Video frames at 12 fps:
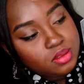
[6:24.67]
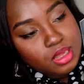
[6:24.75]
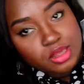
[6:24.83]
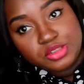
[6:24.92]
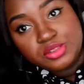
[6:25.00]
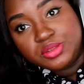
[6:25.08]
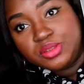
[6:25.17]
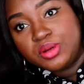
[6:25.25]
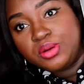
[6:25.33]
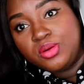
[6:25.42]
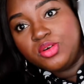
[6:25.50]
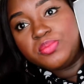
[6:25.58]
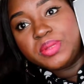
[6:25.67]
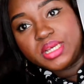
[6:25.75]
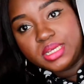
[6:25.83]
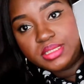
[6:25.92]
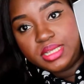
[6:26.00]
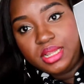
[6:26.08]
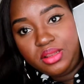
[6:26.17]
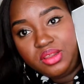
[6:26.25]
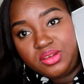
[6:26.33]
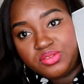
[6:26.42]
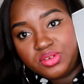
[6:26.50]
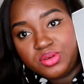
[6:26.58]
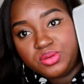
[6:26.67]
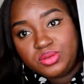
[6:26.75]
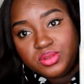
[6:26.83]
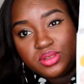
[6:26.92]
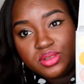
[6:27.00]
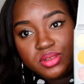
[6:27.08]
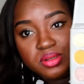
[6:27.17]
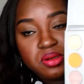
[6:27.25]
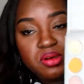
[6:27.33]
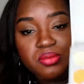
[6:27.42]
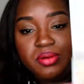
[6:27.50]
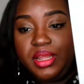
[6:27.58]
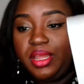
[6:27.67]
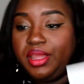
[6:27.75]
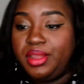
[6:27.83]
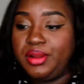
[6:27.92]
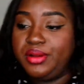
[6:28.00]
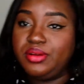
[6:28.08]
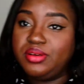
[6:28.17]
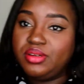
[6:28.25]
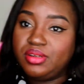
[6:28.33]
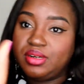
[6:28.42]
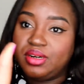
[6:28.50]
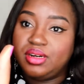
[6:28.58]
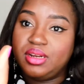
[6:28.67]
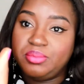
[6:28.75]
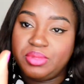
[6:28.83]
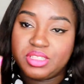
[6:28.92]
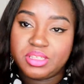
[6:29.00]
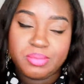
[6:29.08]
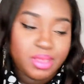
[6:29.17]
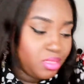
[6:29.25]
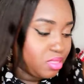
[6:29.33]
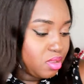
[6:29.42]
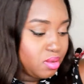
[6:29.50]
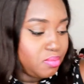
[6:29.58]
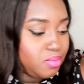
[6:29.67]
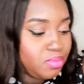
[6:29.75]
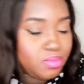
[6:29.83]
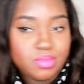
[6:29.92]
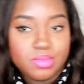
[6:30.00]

I'll do the gold because I love gold right here. I'm using my thumb.